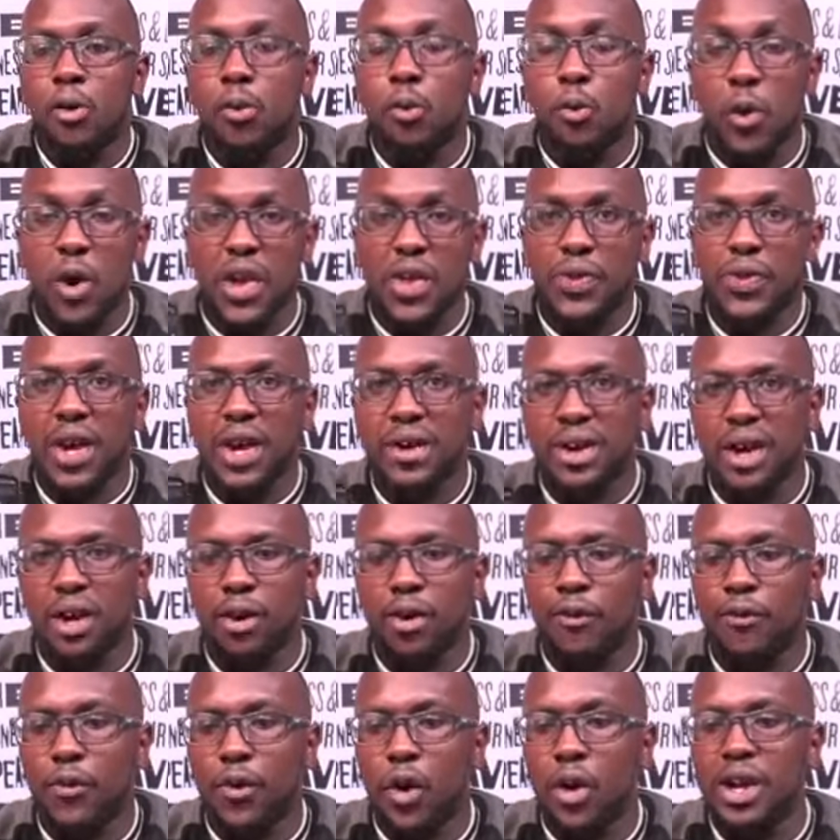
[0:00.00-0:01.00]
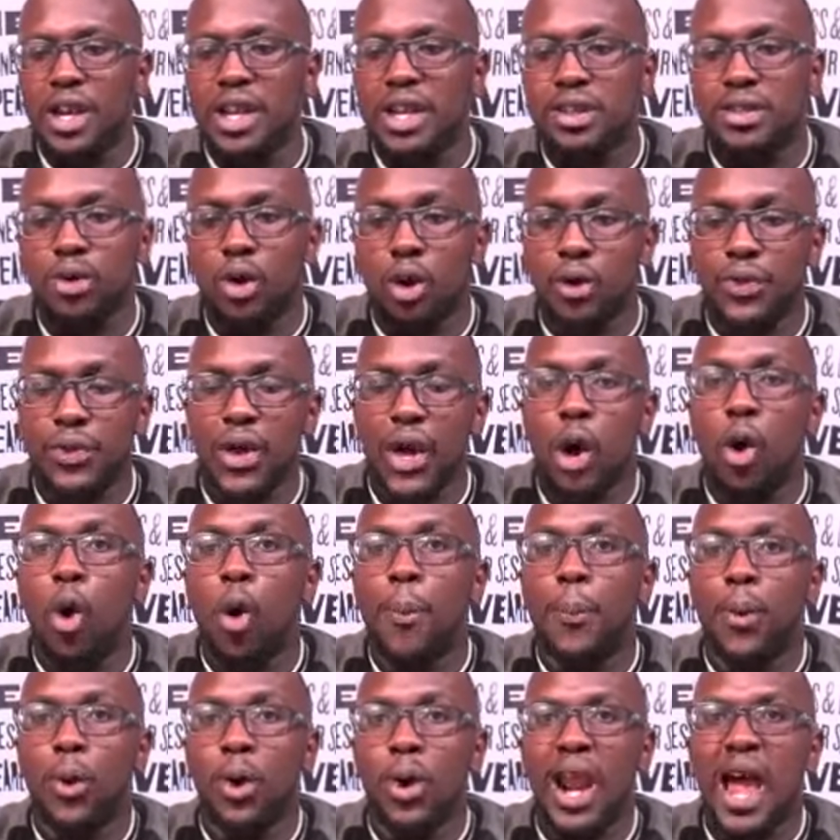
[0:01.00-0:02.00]
With the Reno4 is the
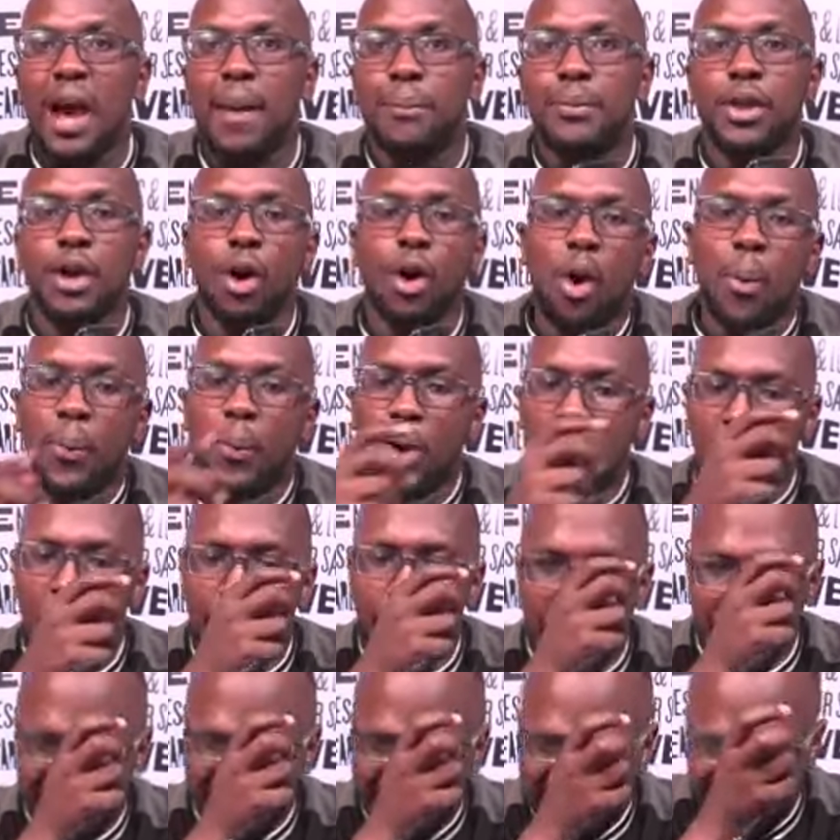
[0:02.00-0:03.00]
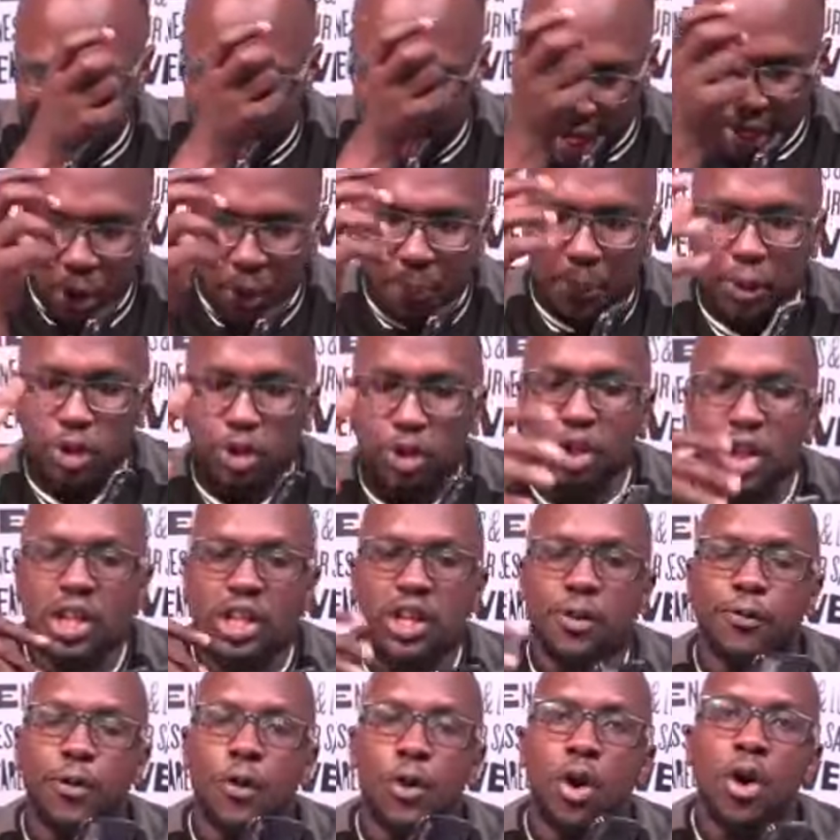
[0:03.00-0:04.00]
Oppo Lab. The Oppo Lab is an
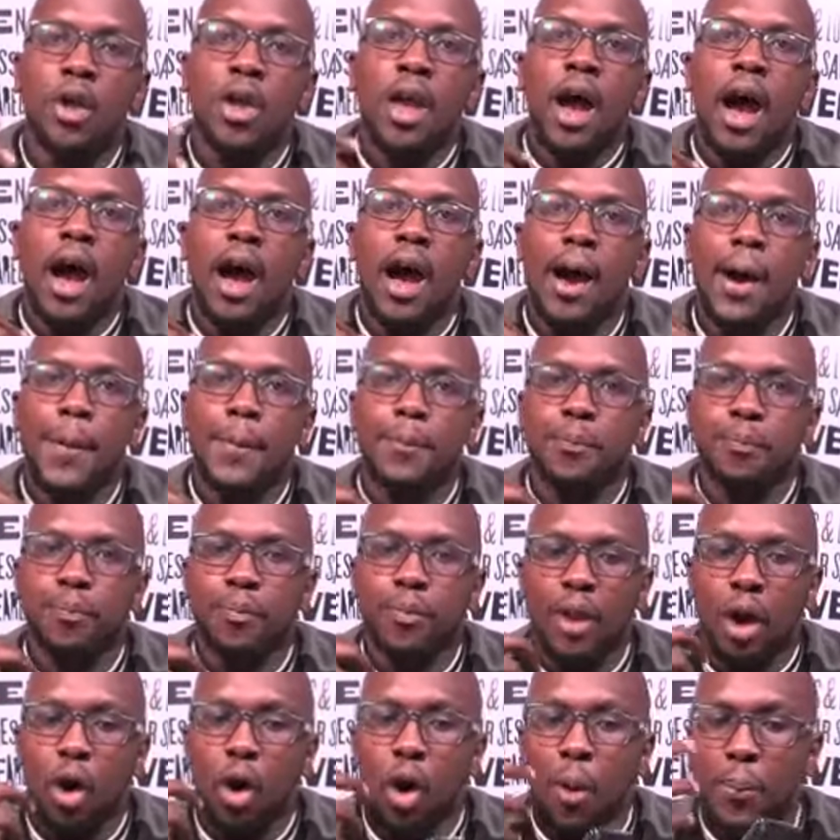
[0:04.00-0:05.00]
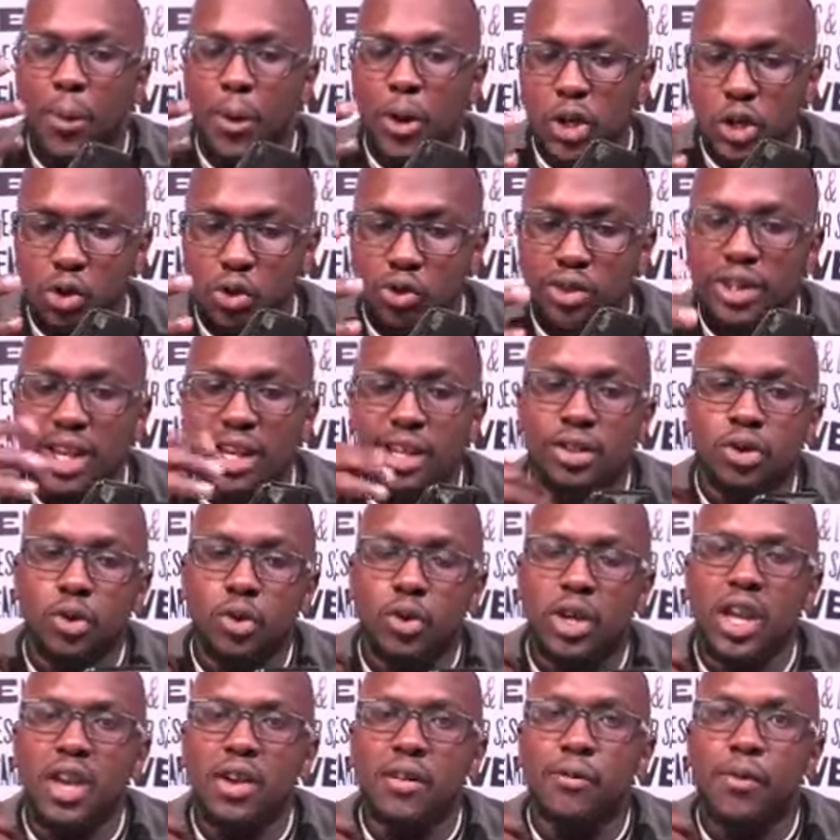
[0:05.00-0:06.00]
opportunity for Oppo users to
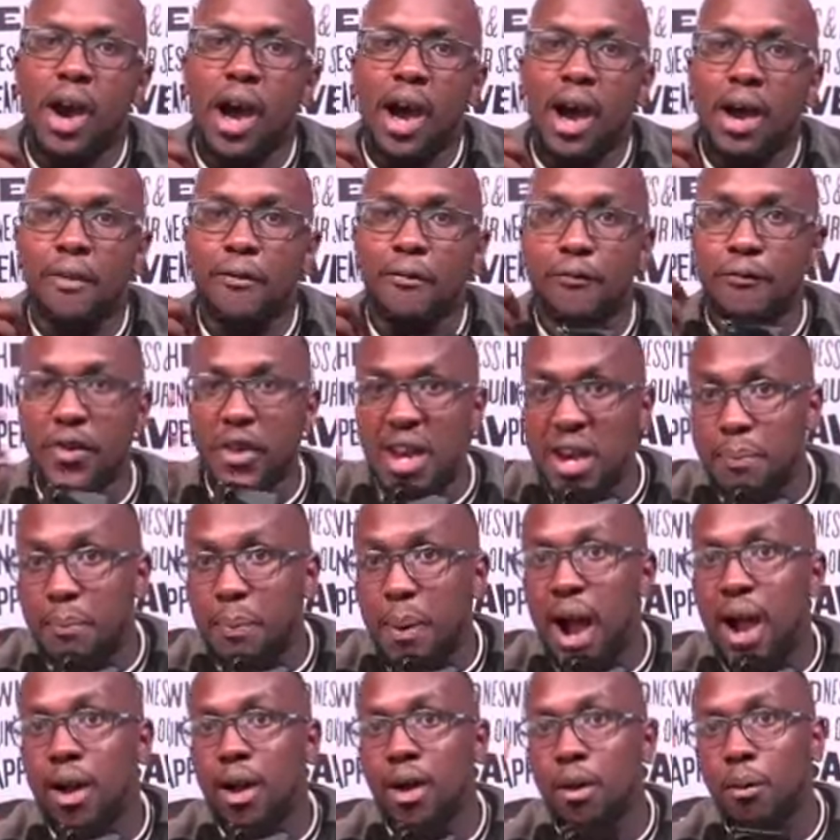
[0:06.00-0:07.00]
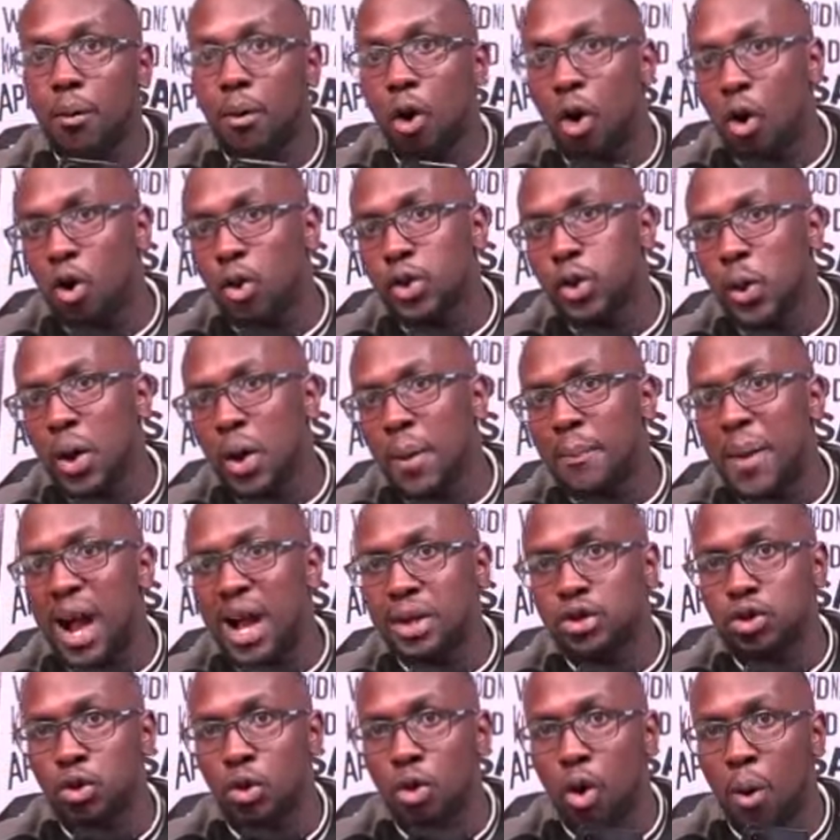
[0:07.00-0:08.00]
give feedback all the way
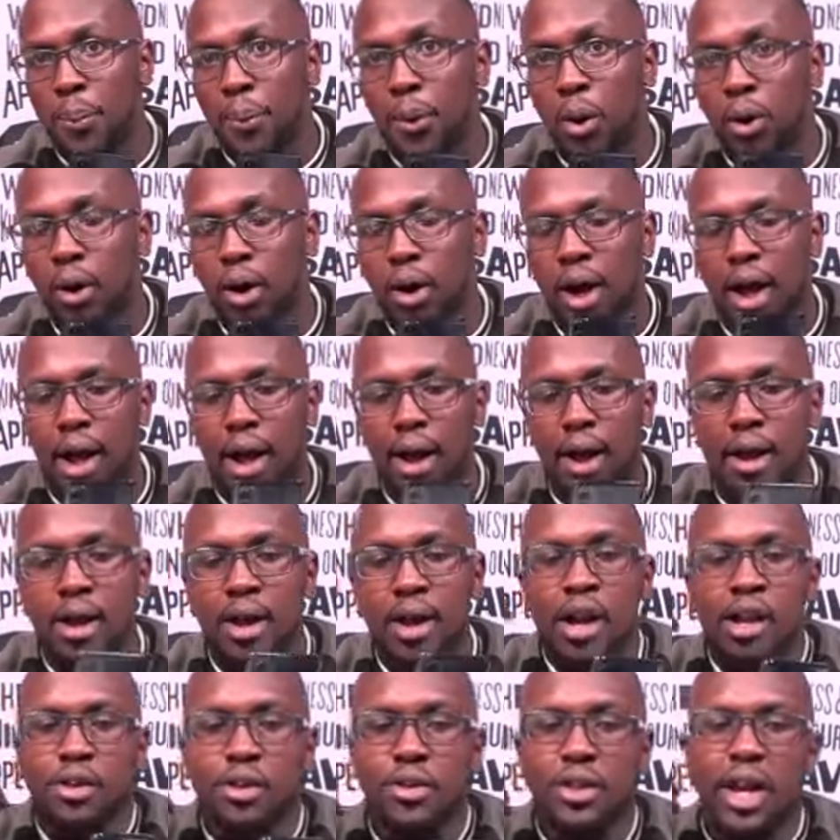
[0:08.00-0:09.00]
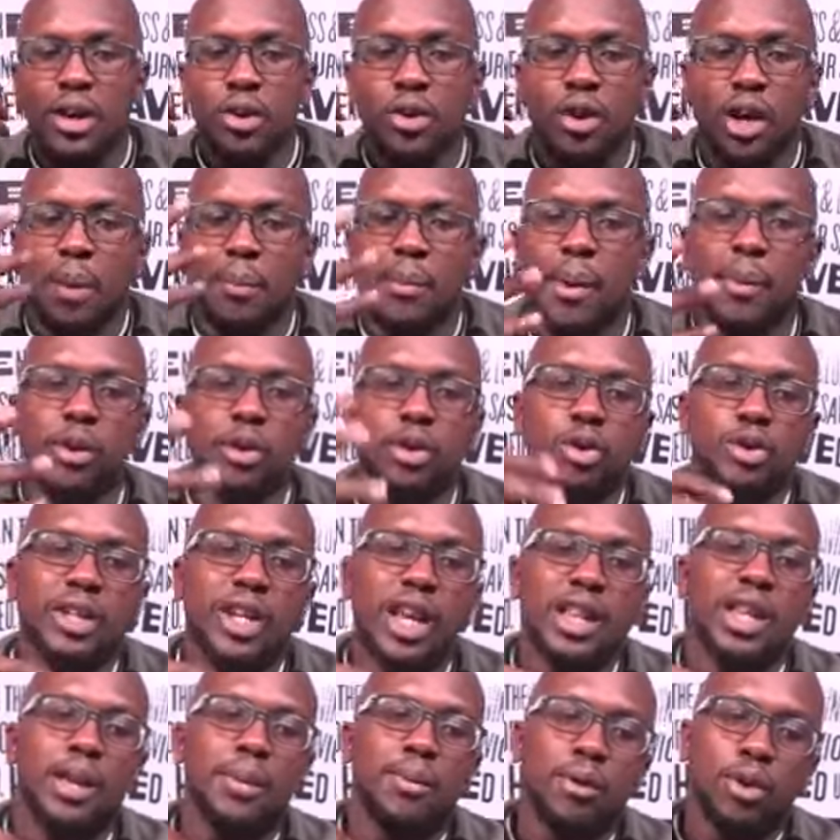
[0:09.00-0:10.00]
back to Oppo, so that you can be able to
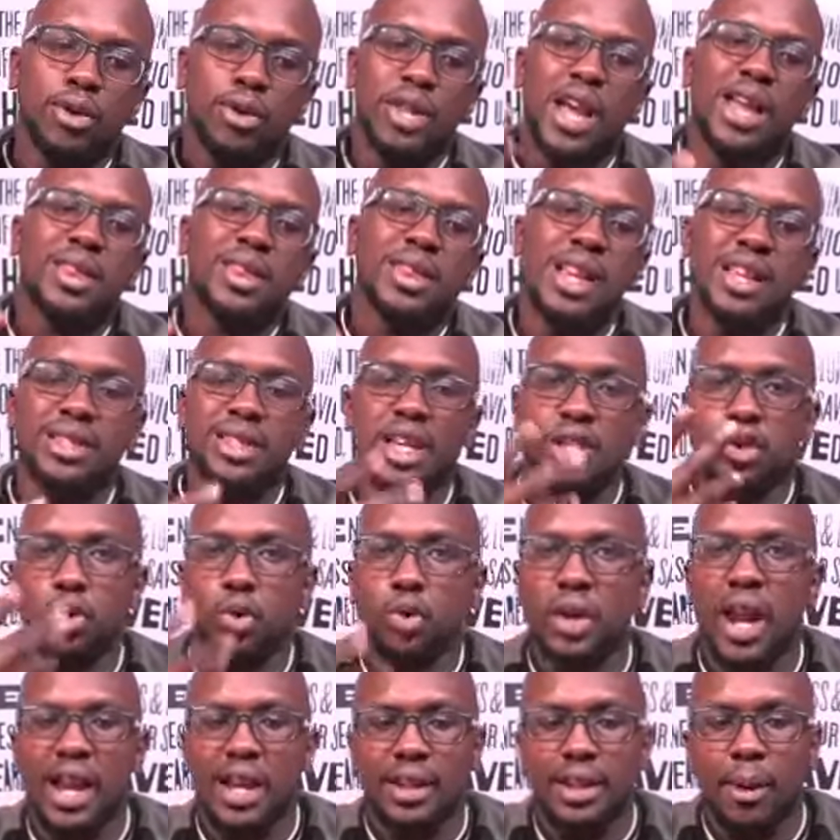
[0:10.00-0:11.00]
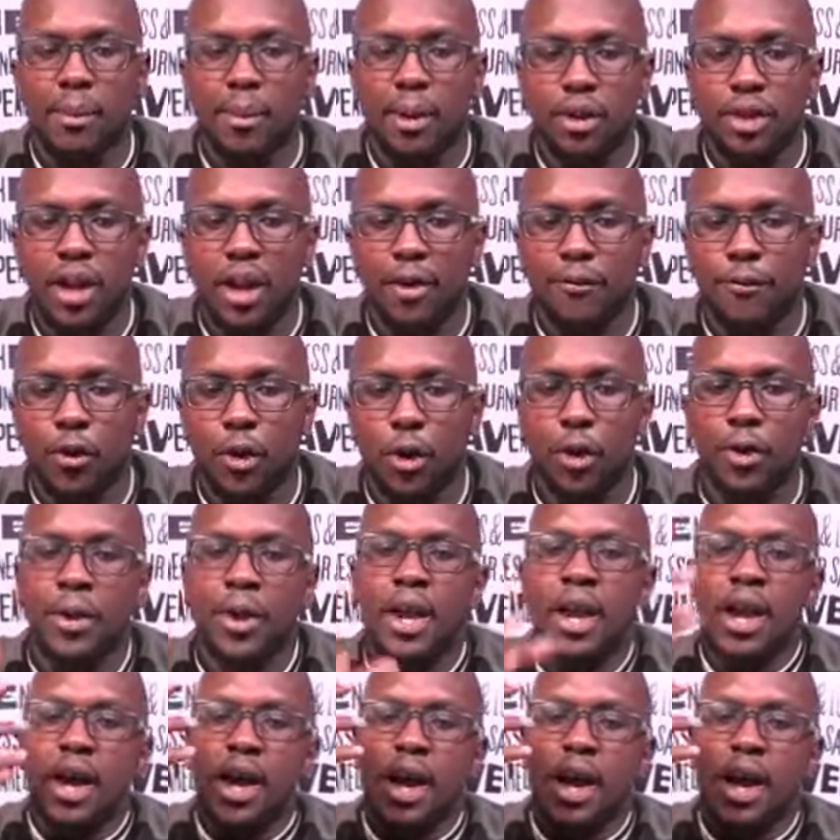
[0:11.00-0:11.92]
tell them, there are things that you liked about their phone.